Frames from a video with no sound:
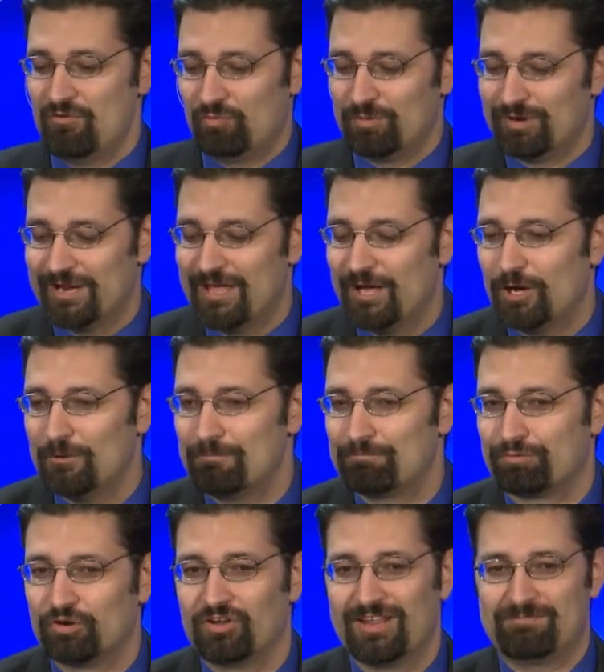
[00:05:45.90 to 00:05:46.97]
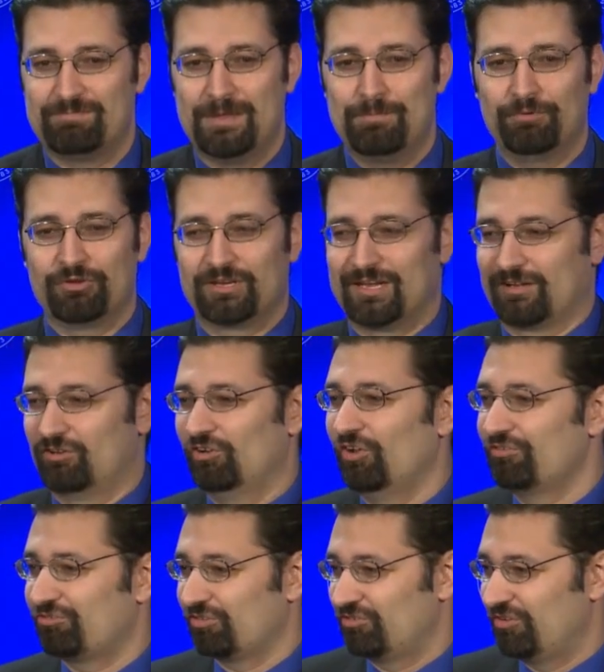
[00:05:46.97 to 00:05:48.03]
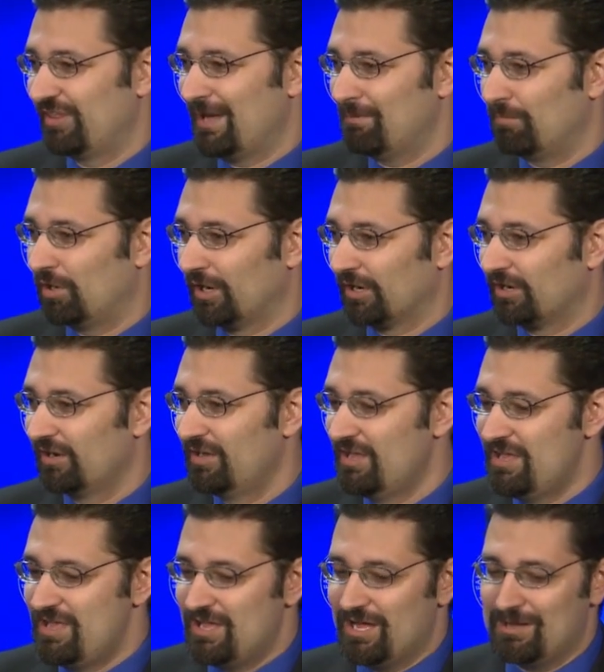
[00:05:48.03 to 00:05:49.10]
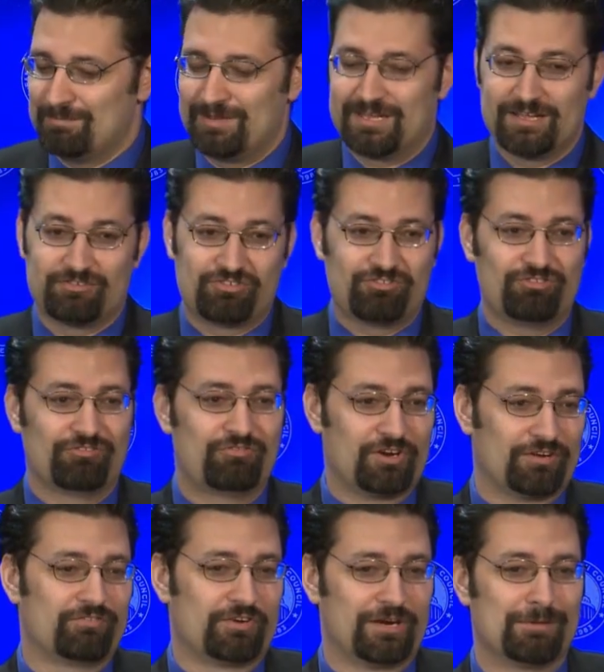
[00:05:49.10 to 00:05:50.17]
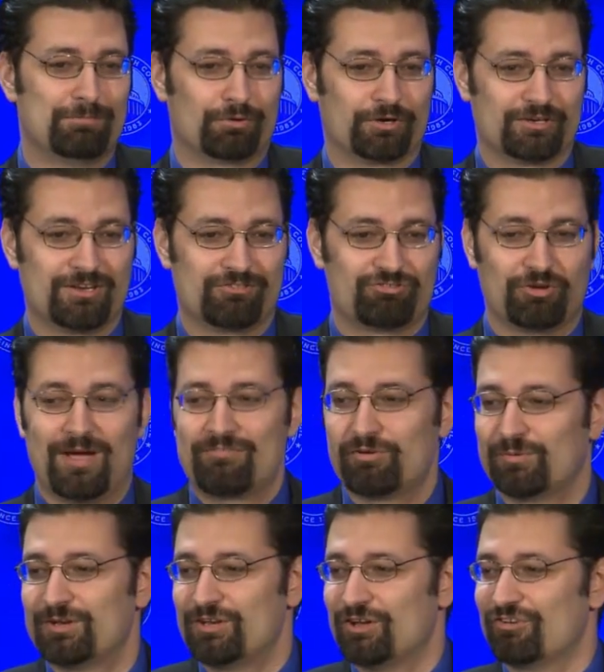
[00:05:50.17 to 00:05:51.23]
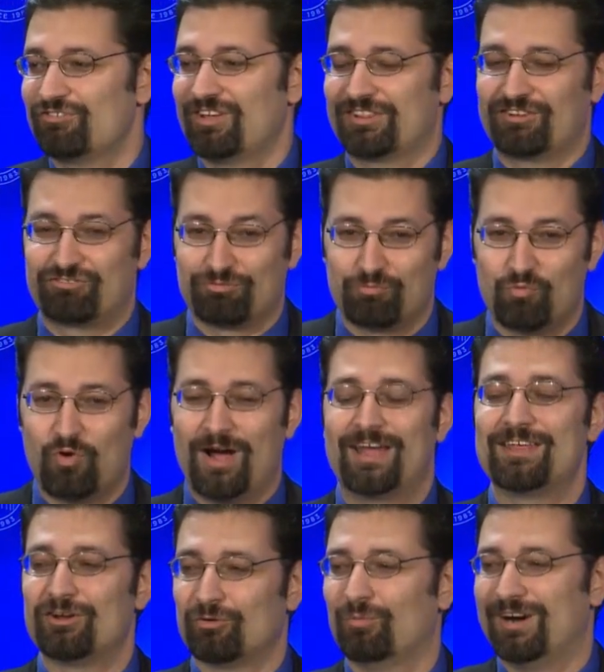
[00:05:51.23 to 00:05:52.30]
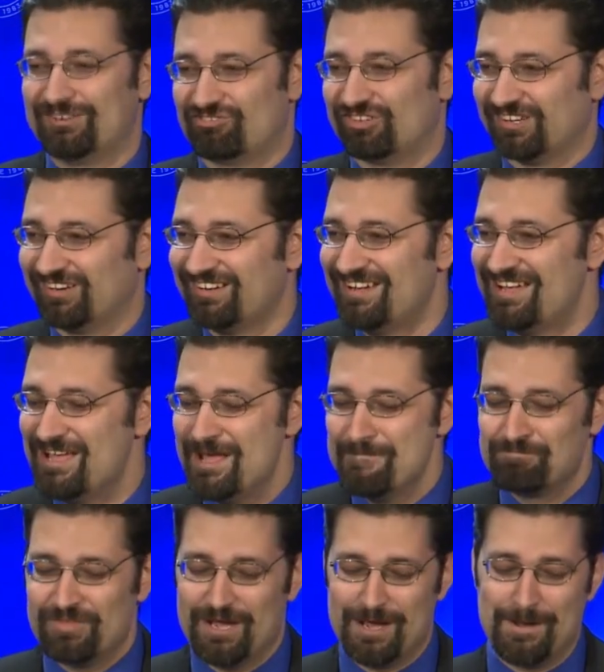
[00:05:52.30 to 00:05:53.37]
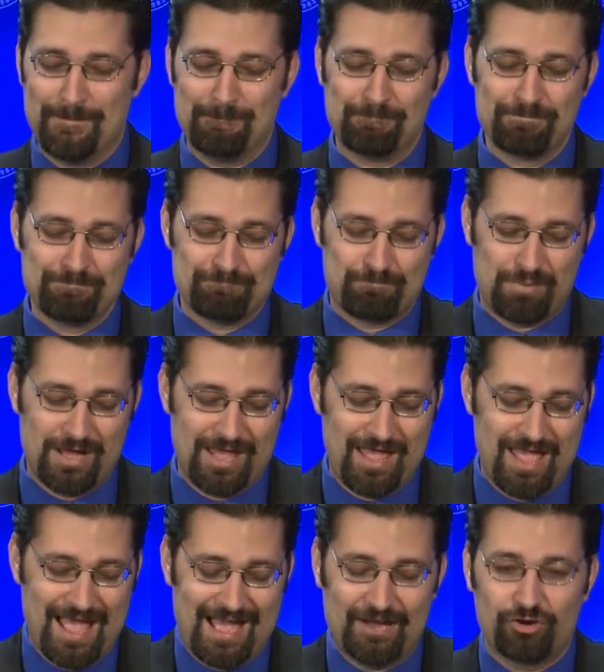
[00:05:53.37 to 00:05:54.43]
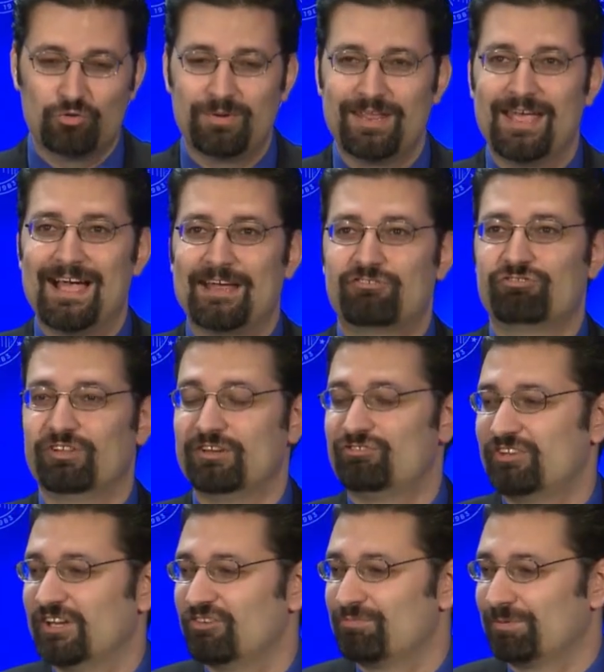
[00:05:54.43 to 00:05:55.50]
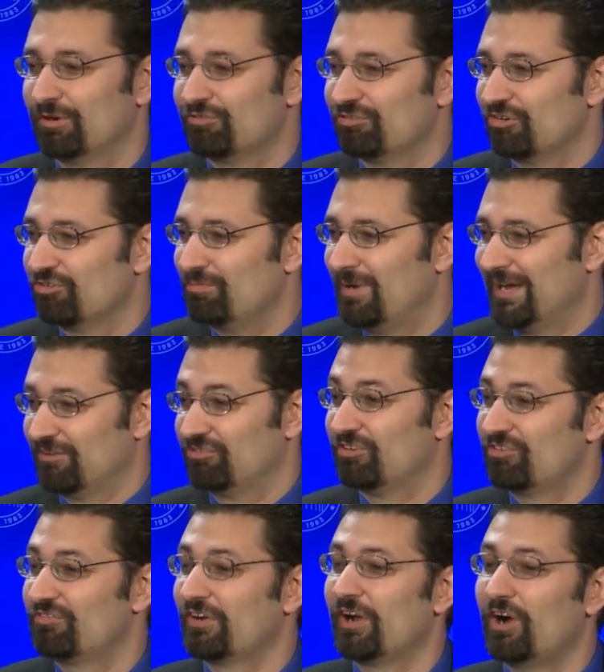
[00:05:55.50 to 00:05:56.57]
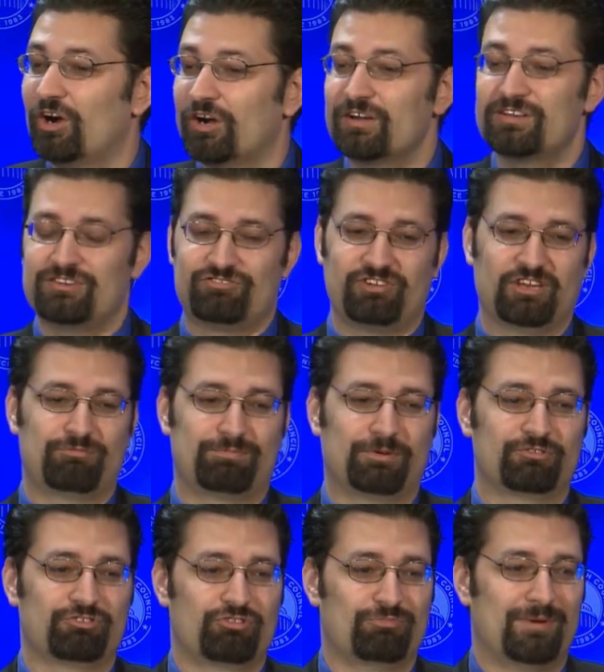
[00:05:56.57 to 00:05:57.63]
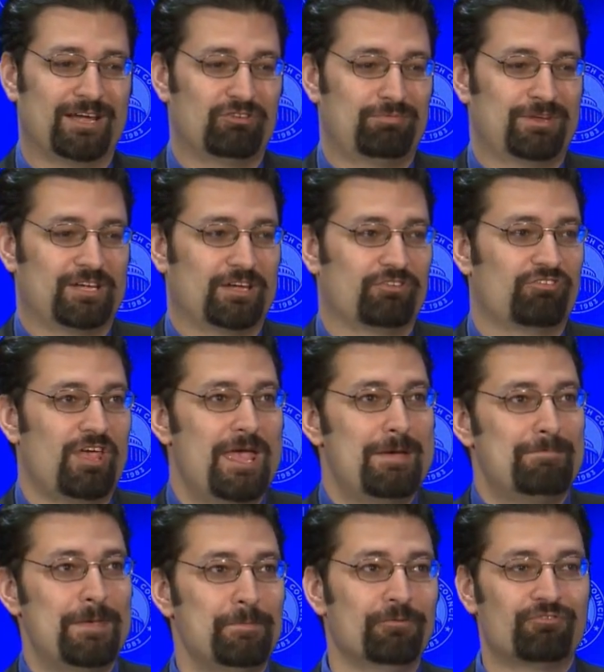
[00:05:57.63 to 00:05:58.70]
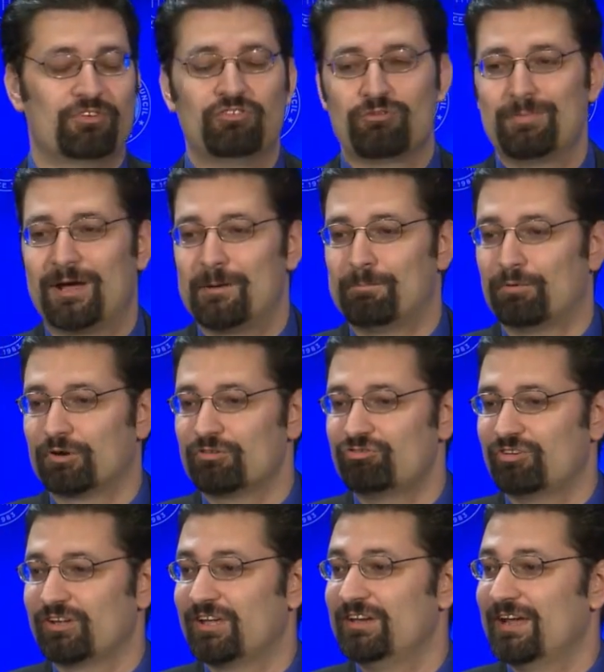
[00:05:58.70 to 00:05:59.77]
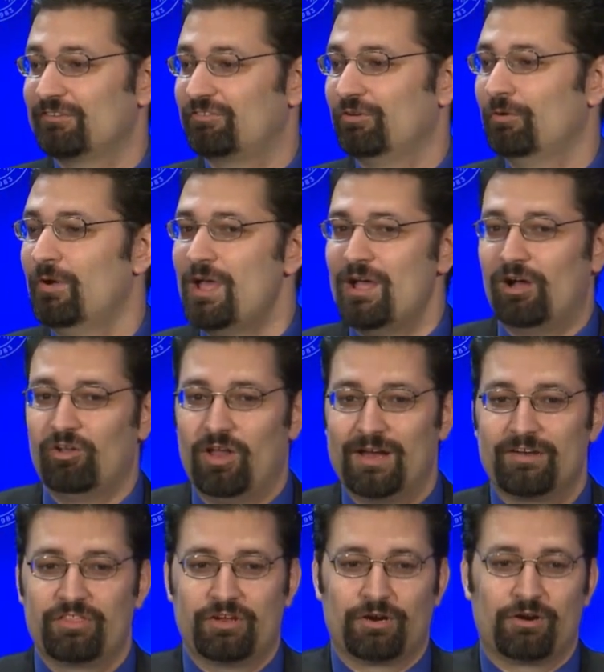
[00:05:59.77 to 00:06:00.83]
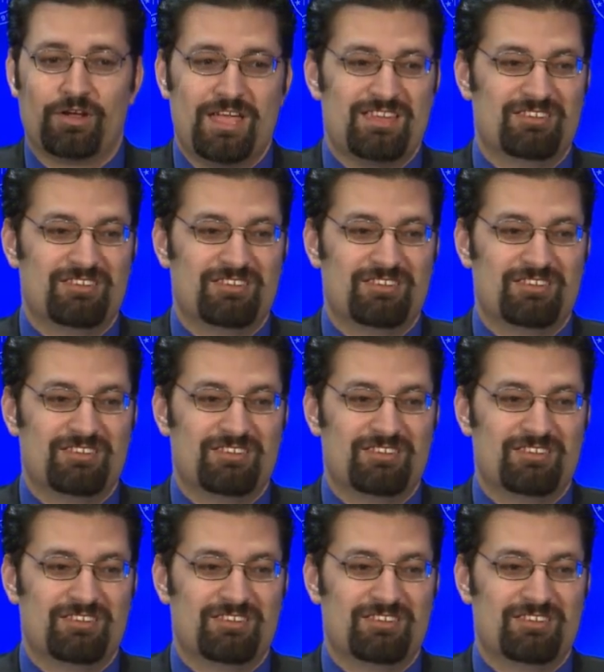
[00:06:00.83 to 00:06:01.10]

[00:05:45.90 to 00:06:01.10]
We want to help pro-life people to get closer to that mark, because this is a very, very important issue. Everyone knows that. That's why you're watching. But how do we actually change pro-choice minds? It is very hard to change pro-choice minds because people's views about abortion connect to a lot of their